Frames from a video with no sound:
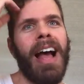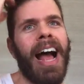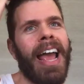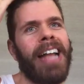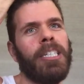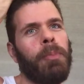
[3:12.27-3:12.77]

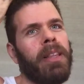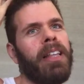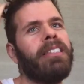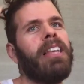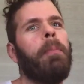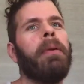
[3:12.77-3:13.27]
"I hate to bring
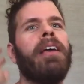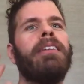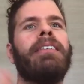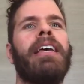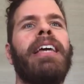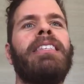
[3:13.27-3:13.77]
this up
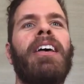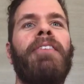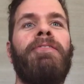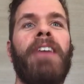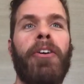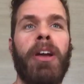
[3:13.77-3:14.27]
because it's a
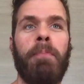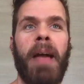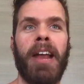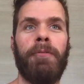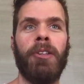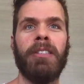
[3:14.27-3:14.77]
very
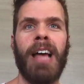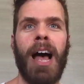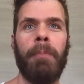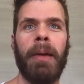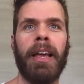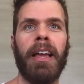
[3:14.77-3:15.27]
painful
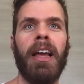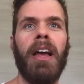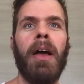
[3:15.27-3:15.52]
topic.